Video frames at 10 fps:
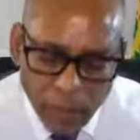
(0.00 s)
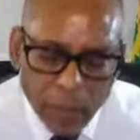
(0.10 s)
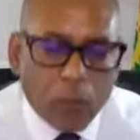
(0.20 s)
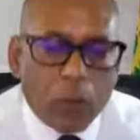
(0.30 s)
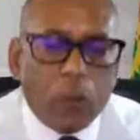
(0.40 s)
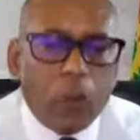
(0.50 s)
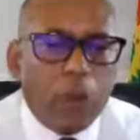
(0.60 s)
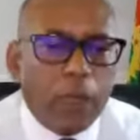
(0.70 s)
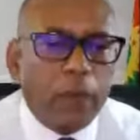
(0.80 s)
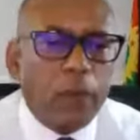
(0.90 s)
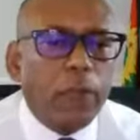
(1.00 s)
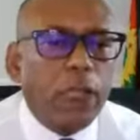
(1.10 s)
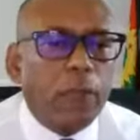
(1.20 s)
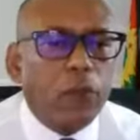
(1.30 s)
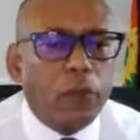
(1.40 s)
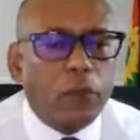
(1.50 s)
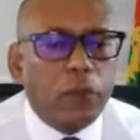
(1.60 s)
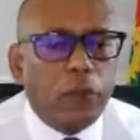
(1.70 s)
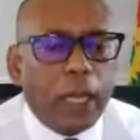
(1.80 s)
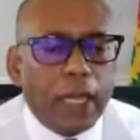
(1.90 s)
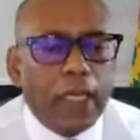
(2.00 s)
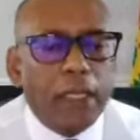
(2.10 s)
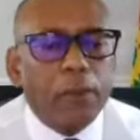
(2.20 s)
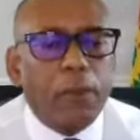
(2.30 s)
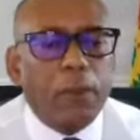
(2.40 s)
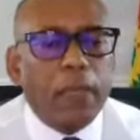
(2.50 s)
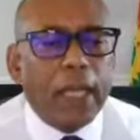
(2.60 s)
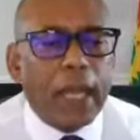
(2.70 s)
So what do we need to do at this moment?